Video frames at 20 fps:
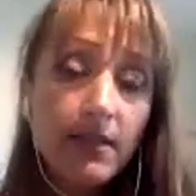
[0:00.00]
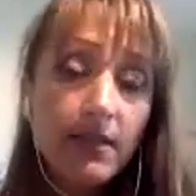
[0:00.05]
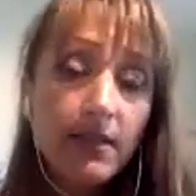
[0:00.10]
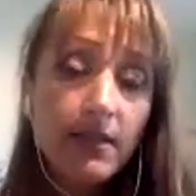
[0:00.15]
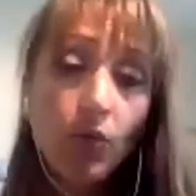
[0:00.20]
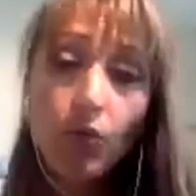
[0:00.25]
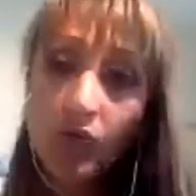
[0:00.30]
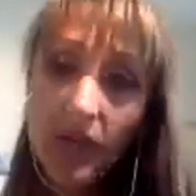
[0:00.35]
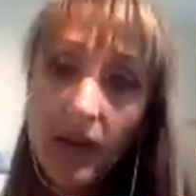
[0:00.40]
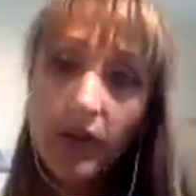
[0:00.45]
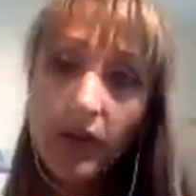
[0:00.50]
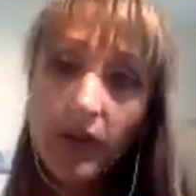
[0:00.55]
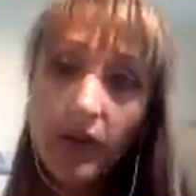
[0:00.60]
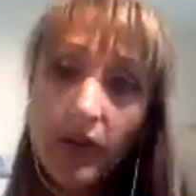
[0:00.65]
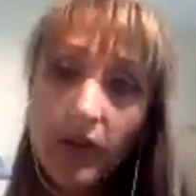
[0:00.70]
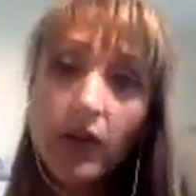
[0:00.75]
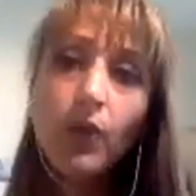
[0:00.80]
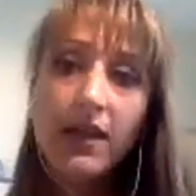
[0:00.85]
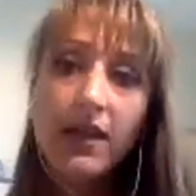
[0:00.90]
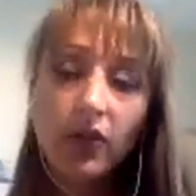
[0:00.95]
a very
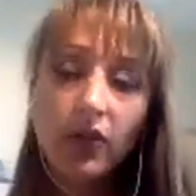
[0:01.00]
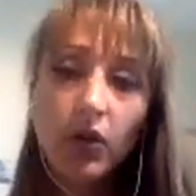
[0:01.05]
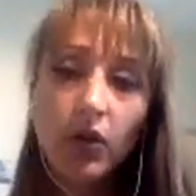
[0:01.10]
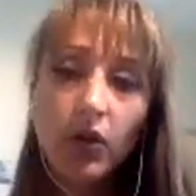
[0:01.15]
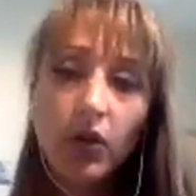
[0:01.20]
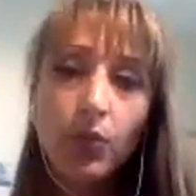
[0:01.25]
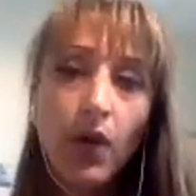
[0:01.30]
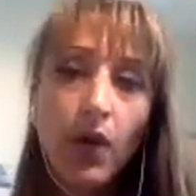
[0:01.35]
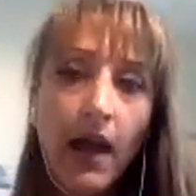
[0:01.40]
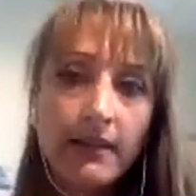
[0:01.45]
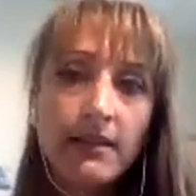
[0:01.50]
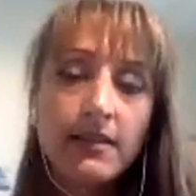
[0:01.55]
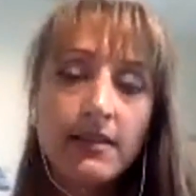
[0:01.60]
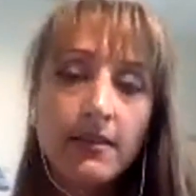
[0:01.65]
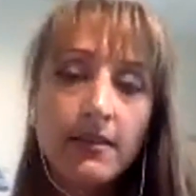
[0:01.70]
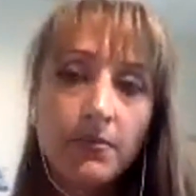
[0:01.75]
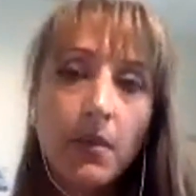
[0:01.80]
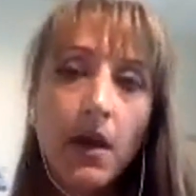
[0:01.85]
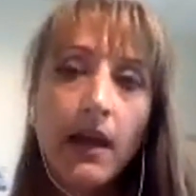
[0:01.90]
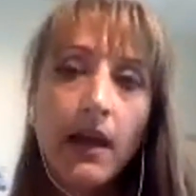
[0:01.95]
regular practice
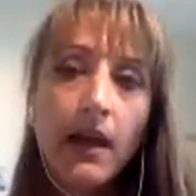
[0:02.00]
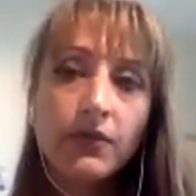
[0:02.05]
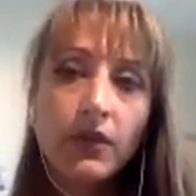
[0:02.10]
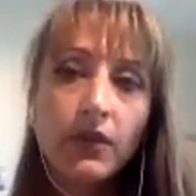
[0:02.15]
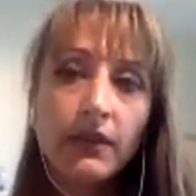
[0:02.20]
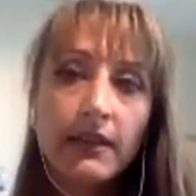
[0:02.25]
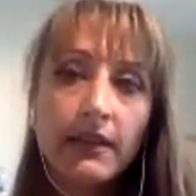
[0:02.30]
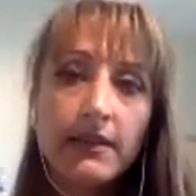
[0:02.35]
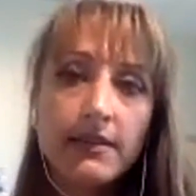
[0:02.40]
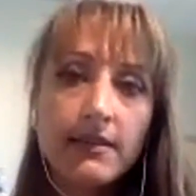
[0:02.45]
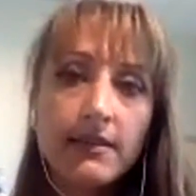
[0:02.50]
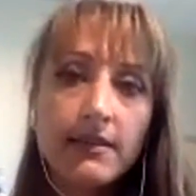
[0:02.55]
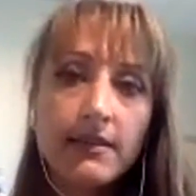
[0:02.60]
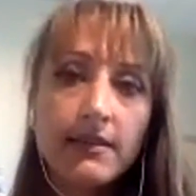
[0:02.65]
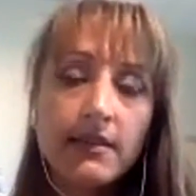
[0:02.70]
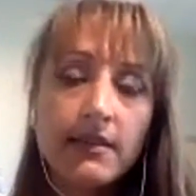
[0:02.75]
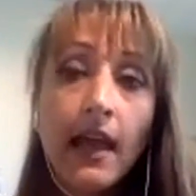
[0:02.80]
of mindfulness.